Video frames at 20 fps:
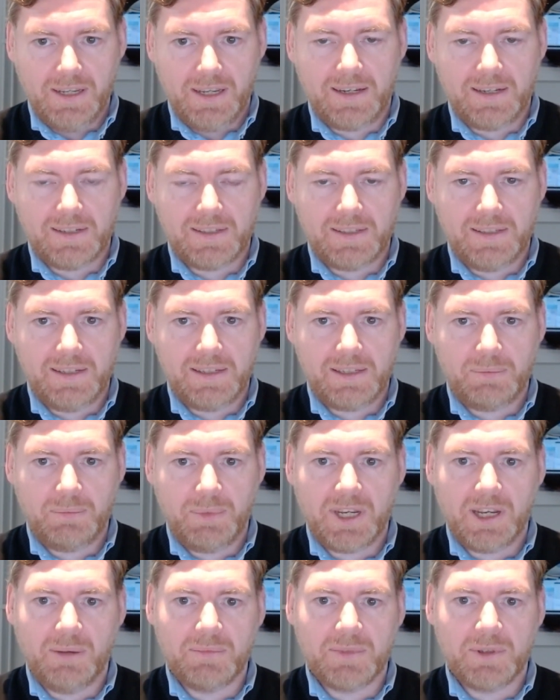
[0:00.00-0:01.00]
as this
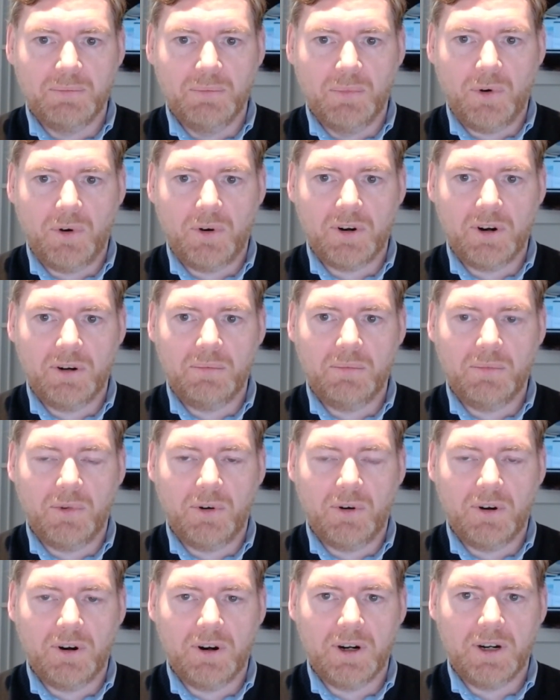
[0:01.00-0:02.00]
becomes more and
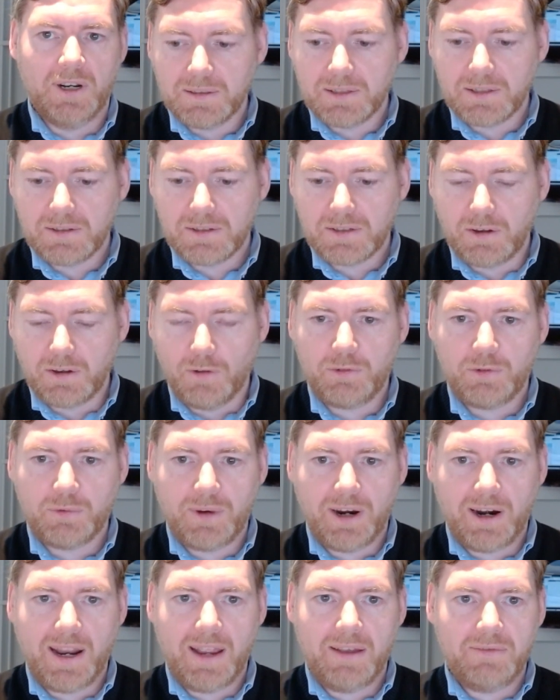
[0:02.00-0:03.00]
more
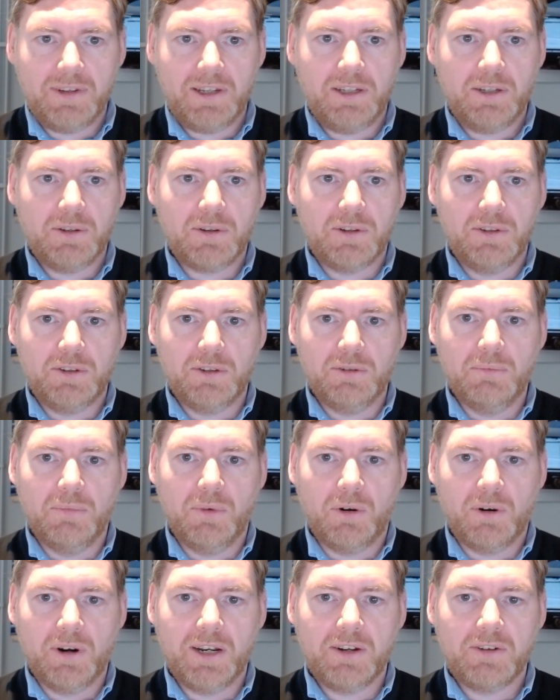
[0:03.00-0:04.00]
software heavy, you can do
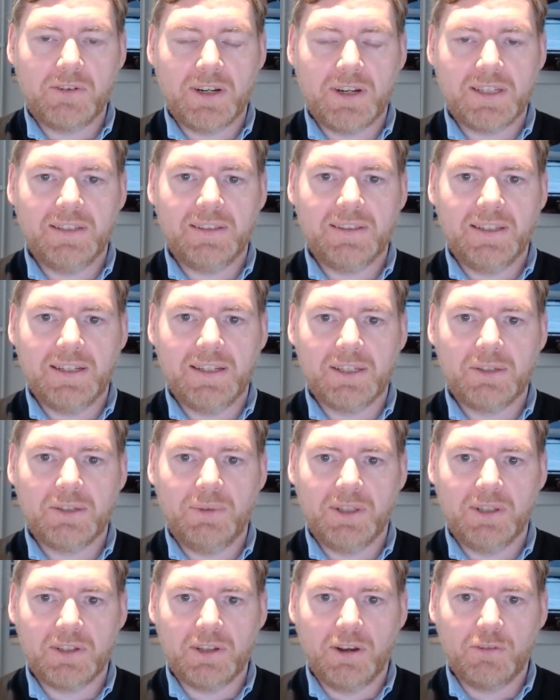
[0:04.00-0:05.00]
more interesting things
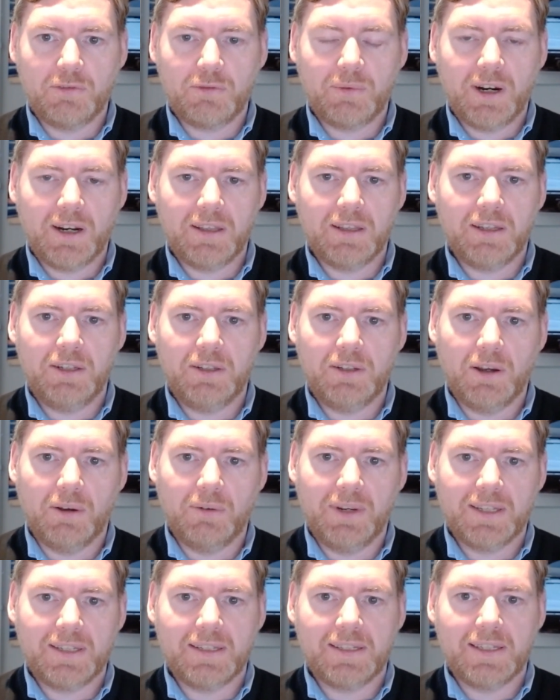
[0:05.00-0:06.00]
with the software that you
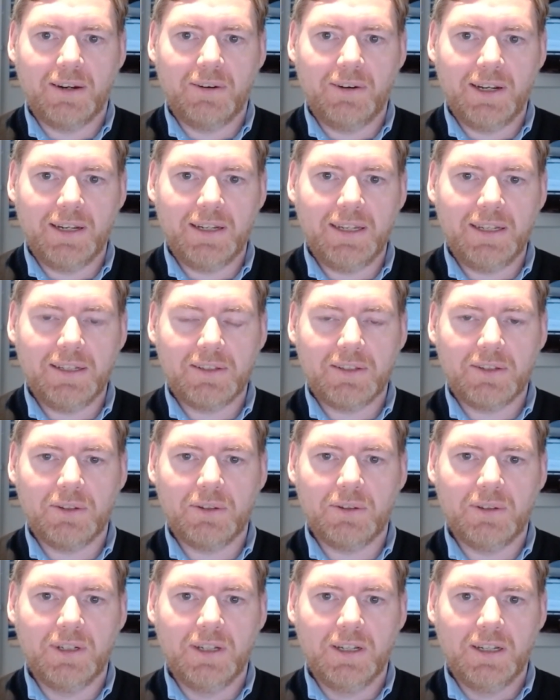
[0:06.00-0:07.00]
don't necessarily need
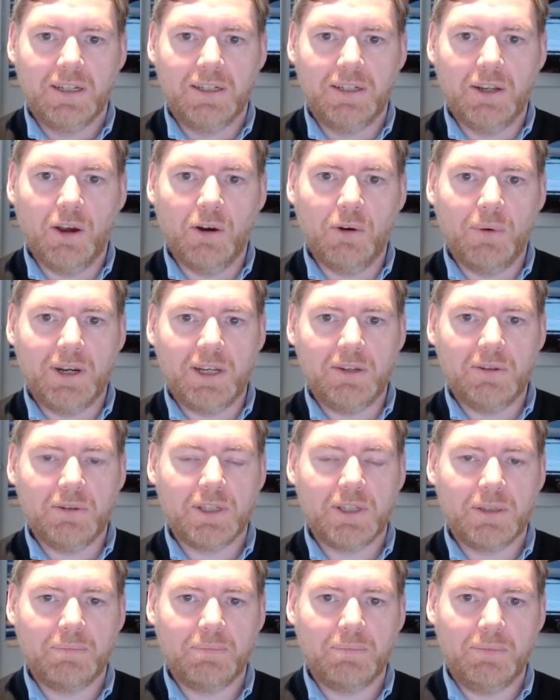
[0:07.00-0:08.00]
to know when you
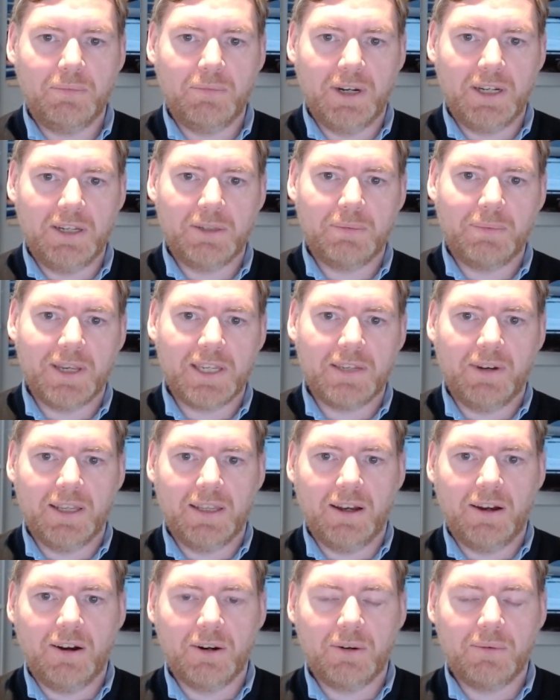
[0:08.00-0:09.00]
specify
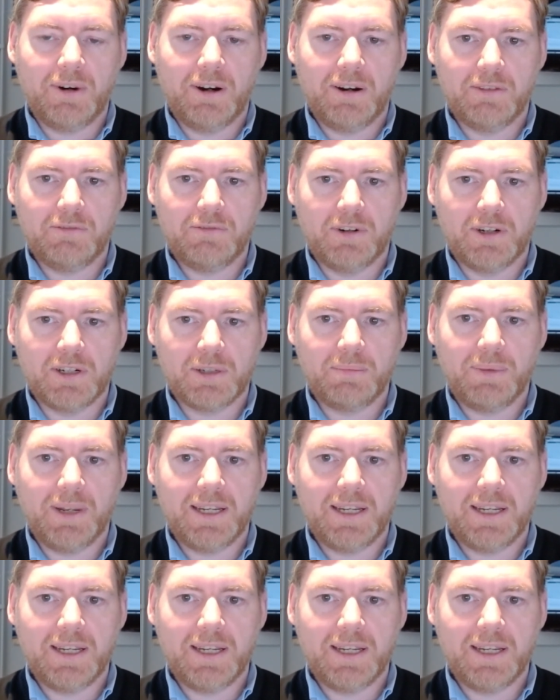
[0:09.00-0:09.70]
the hardware in the first